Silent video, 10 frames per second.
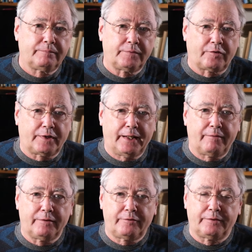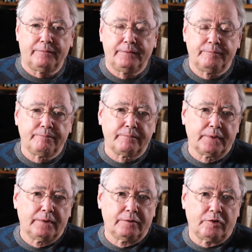there's a character
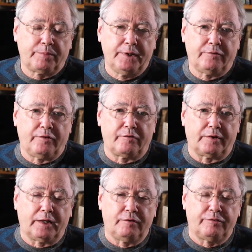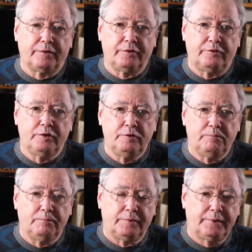who spends his life in a
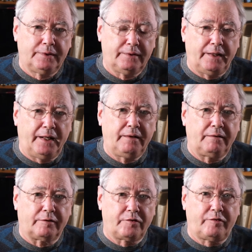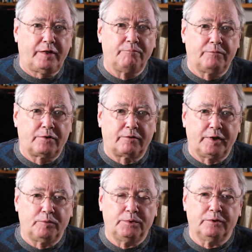doomed, endless attempt to
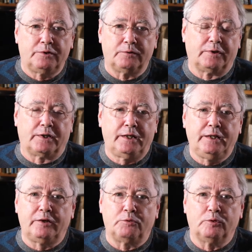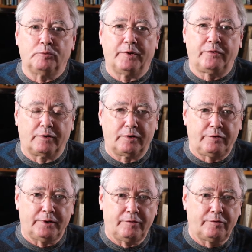write a book called A Key to All
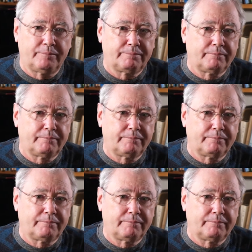Mythologies.